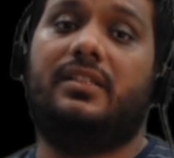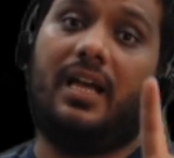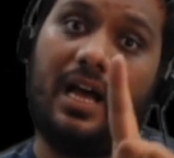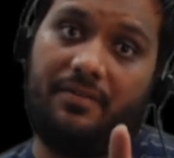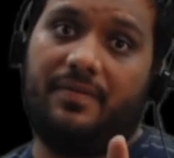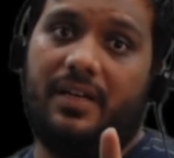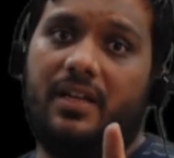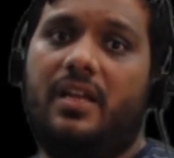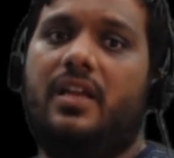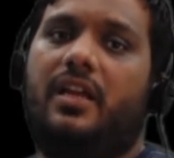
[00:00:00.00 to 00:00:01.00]
However,
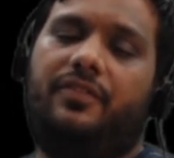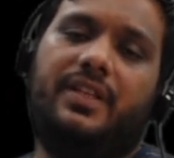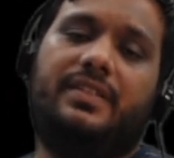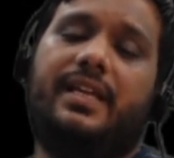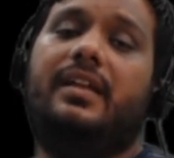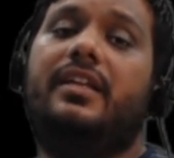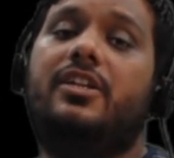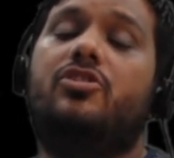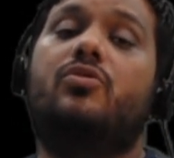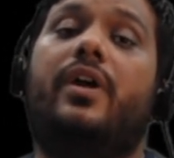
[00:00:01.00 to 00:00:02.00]
if this can
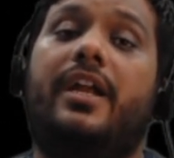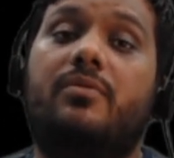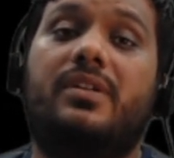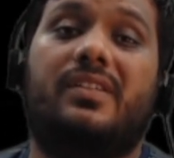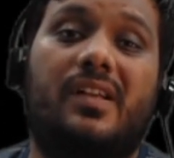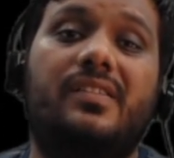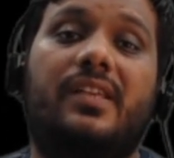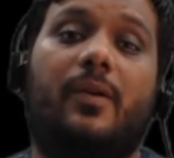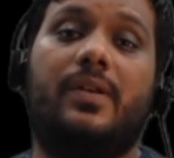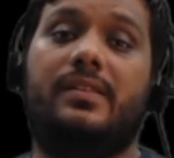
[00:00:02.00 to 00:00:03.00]
lead to adverse
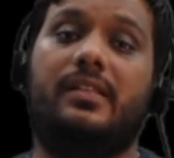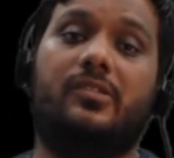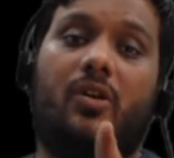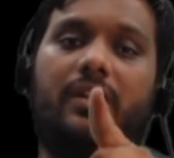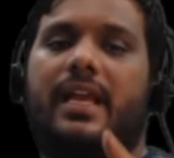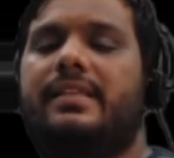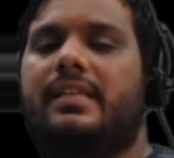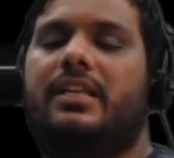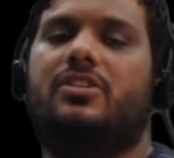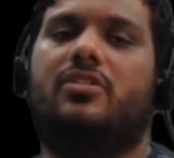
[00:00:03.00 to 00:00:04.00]
consequences or
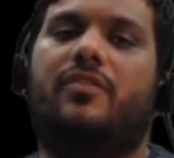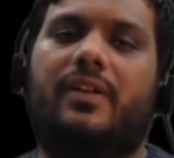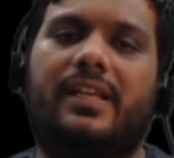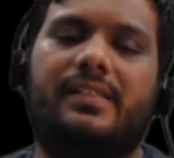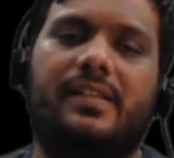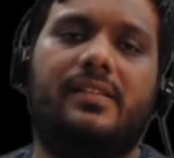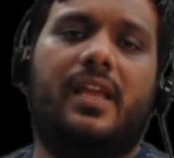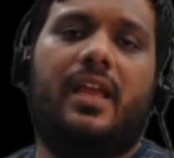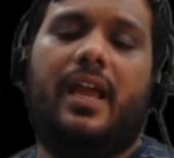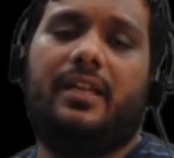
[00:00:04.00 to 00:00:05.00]
cancellation of license
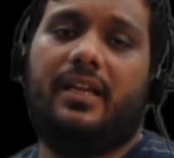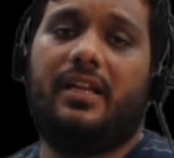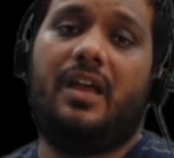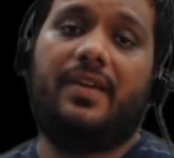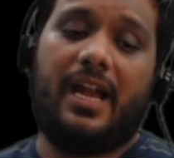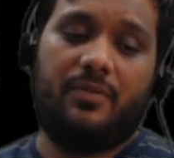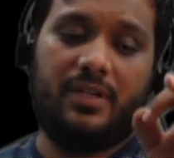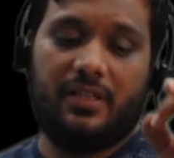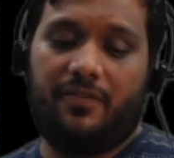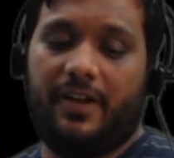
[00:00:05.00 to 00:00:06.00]
and can have
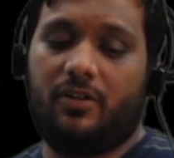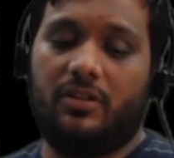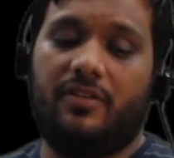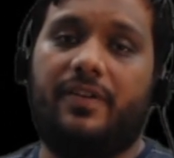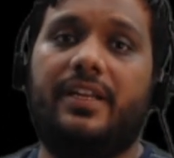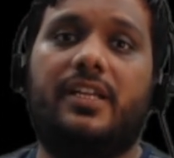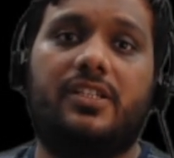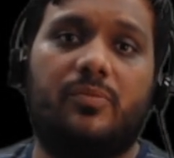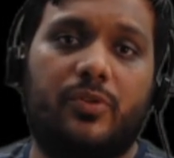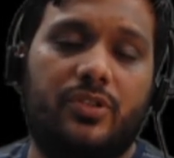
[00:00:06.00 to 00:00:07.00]
adverse effect on the
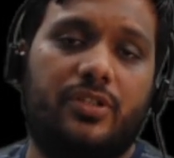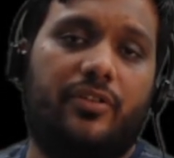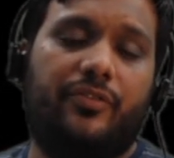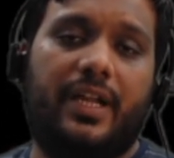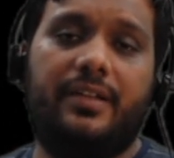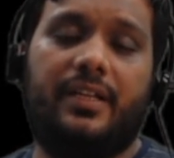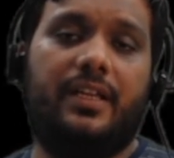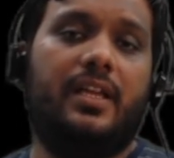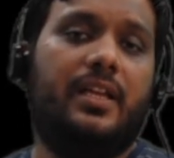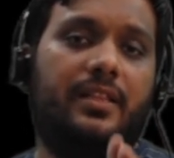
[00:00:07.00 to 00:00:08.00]
financial position of the
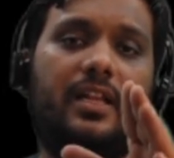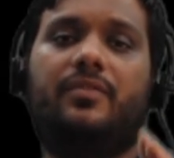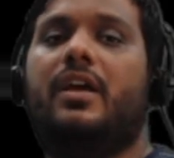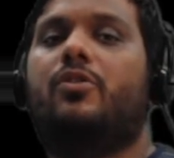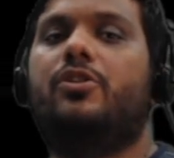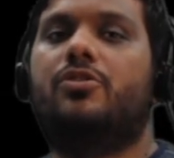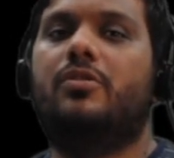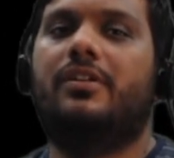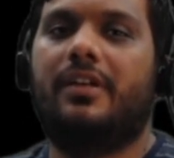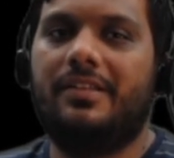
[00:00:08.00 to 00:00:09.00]
entity, then we are going to
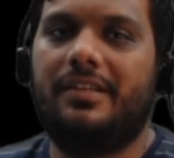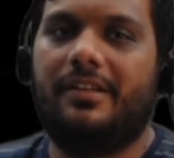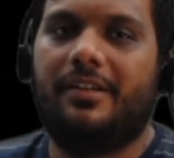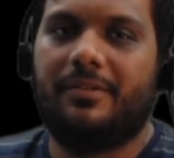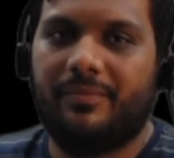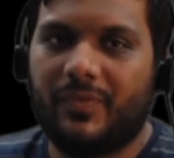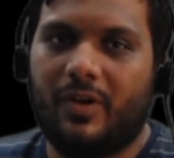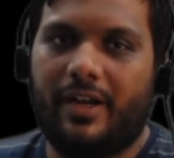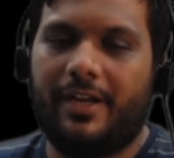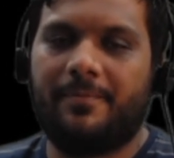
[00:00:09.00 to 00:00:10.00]
consider it. All right.